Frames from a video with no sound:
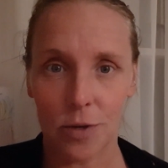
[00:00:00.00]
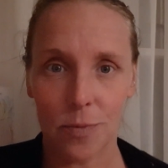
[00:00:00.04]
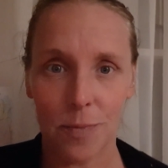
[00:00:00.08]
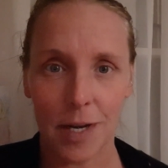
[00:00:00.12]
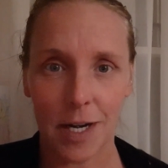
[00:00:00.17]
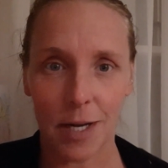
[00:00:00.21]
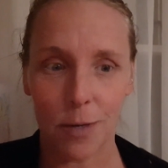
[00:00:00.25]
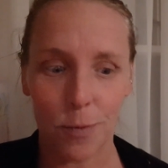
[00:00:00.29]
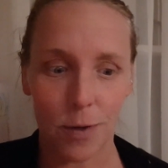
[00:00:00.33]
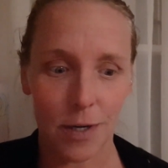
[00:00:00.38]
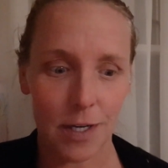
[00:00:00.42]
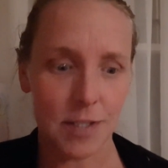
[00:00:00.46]
but
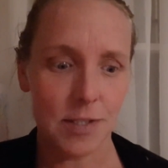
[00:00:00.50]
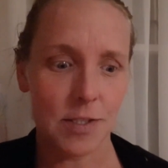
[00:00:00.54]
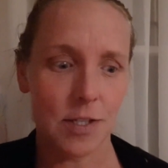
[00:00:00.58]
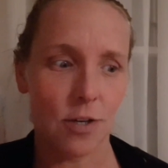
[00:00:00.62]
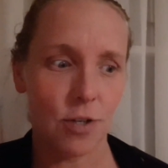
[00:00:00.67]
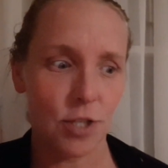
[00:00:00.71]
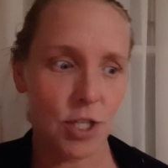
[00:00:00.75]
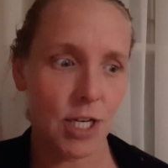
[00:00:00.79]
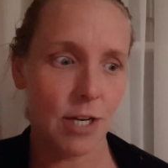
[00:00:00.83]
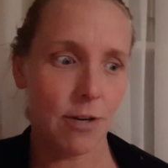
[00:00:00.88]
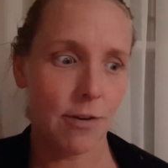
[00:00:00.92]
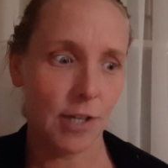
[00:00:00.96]
I want to
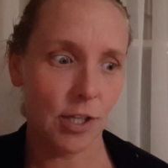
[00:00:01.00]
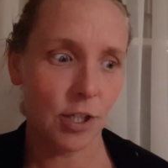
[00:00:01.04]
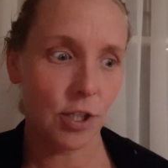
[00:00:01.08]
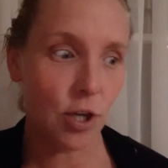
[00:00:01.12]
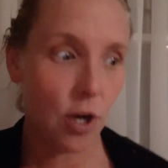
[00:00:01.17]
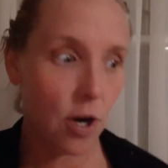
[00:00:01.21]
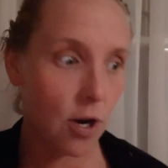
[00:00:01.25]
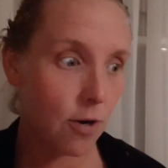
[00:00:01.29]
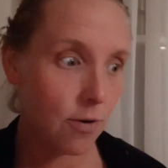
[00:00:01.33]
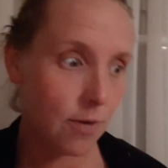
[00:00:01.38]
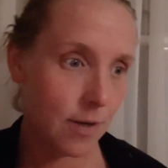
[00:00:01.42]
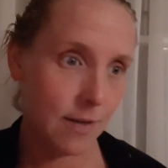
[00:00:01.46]
start sharing
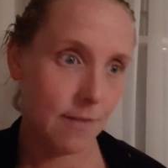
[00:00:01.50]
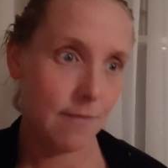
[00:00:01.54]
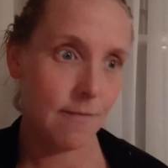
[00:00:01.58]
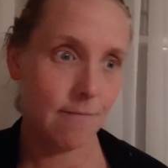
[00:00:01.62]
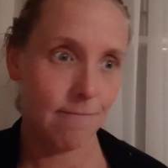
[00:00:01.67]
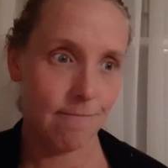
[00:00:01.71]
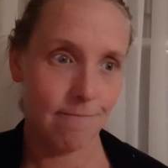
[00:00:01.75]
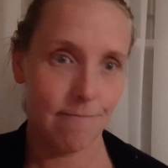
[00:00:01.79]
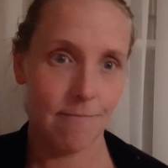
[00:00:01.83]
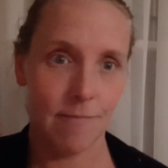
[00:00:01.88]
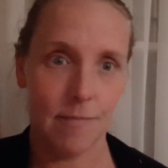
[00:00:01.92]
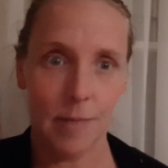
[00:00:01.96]
current
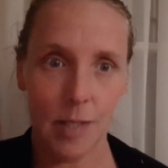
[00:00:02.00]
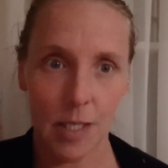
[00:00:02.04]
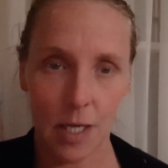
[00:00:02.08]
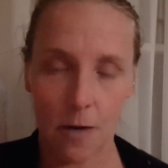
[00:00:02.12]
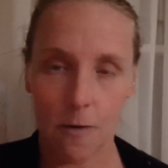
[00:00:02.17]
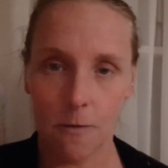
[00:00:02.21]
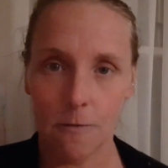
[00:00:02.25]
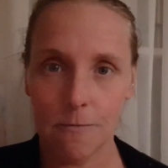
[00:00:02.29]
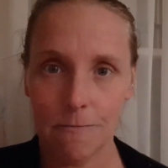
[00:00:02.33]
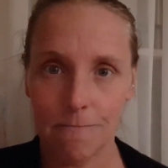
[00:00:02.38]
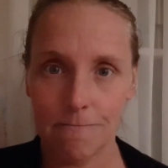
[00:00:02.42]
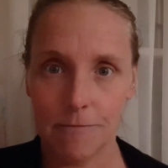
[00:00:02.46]

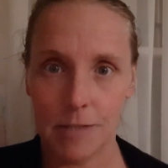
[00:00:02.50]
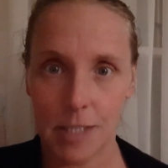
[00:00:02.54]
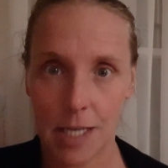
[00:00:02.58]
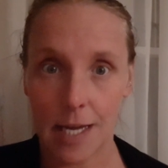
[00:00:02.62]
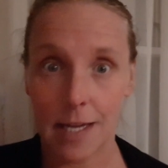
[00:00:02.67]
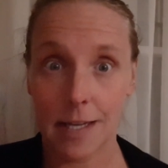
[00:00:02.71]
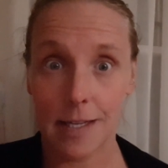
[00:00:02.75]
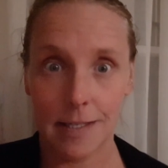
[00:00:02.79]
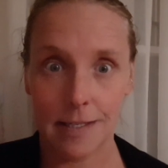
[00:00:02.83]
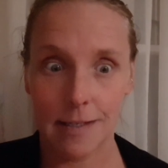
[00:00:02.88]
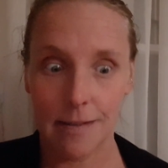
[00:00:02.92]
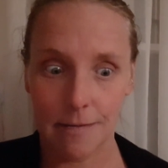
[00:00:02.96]

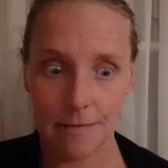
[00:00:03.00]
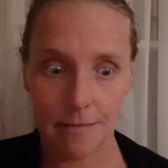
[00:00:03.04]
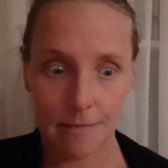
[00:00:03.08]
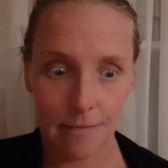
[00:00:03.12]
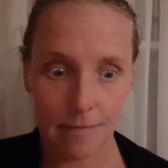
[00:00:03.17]
day